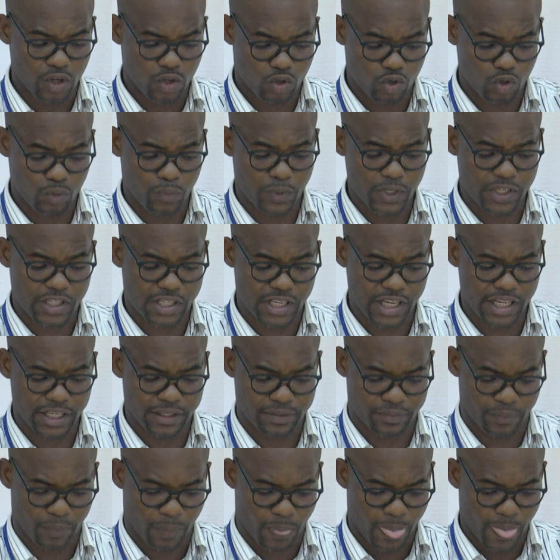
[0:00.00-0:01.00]
could be
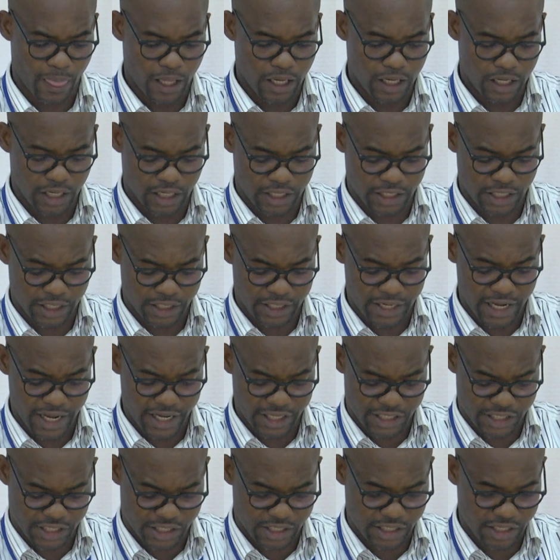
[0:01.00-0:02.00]
seen in the
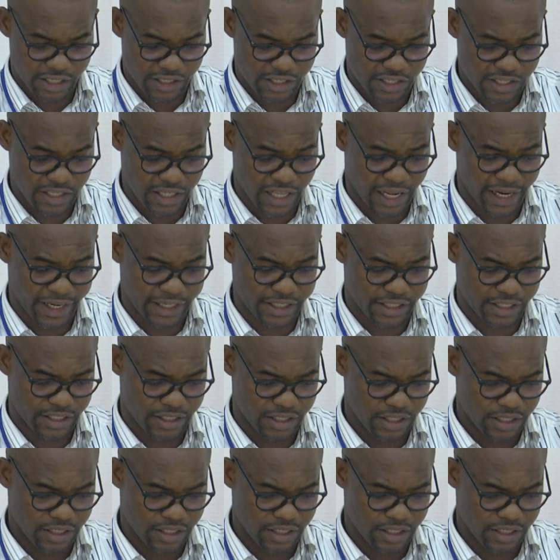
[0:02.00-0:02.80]
next slide.